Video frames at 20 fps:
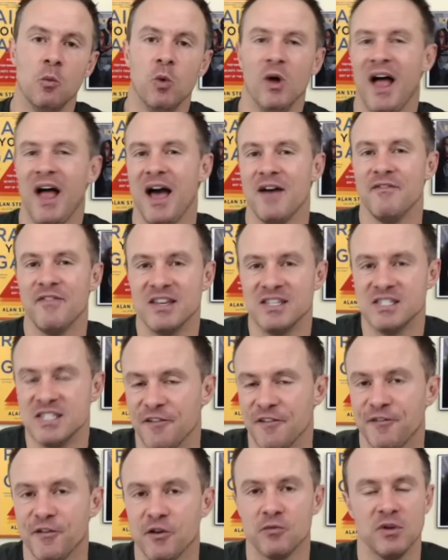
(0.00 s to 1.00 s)
will have a
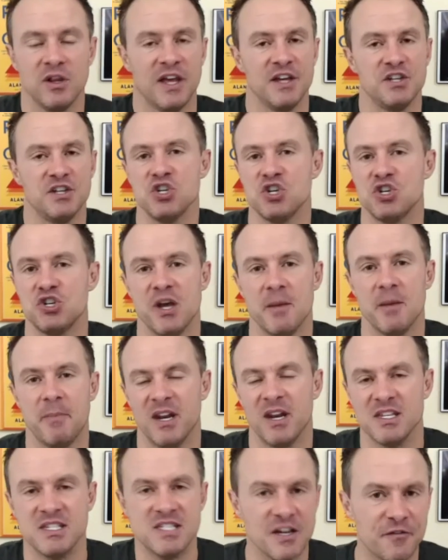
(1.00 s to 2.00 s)
different relationship and
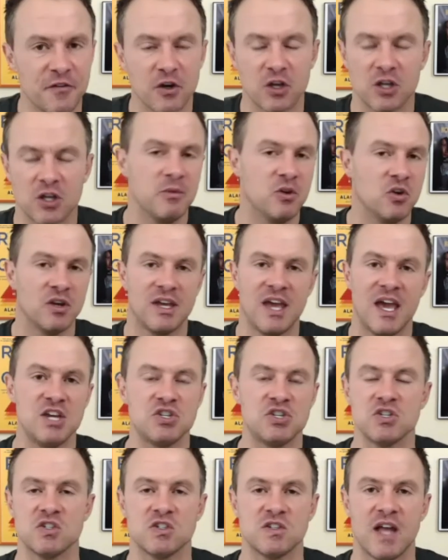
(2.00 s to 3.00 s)
a different
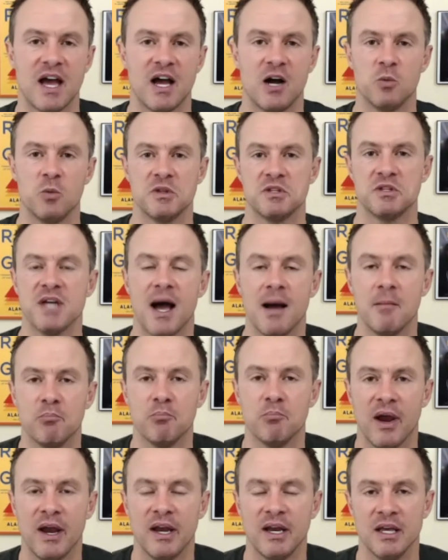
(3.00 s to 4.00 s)
communication style with Tom
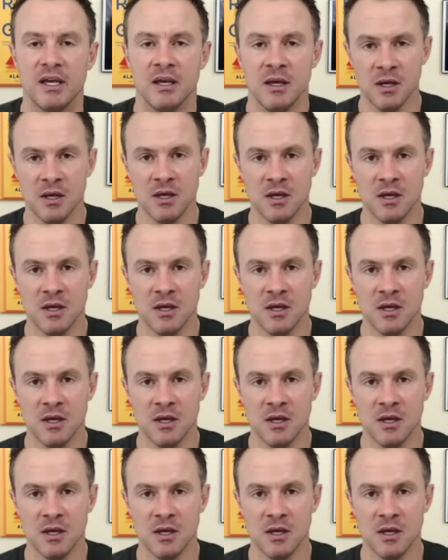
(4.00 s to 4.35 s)
Brady